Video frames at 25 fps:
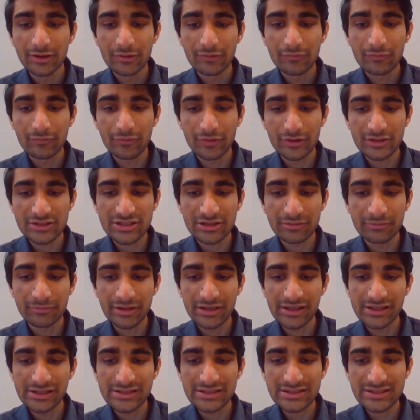For some
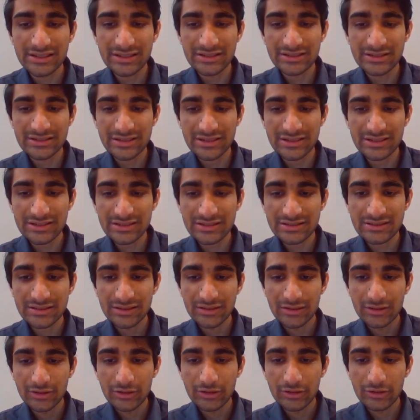instances,
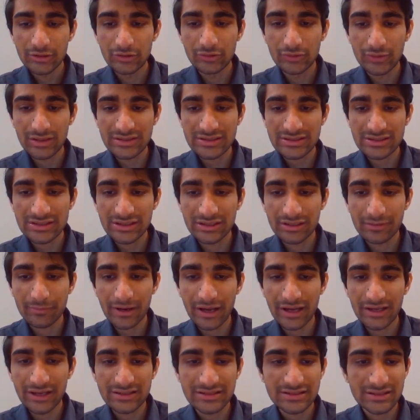you can see the
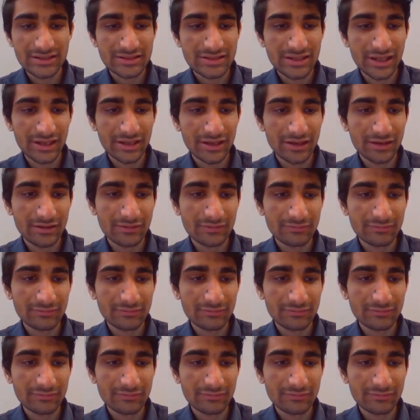price is like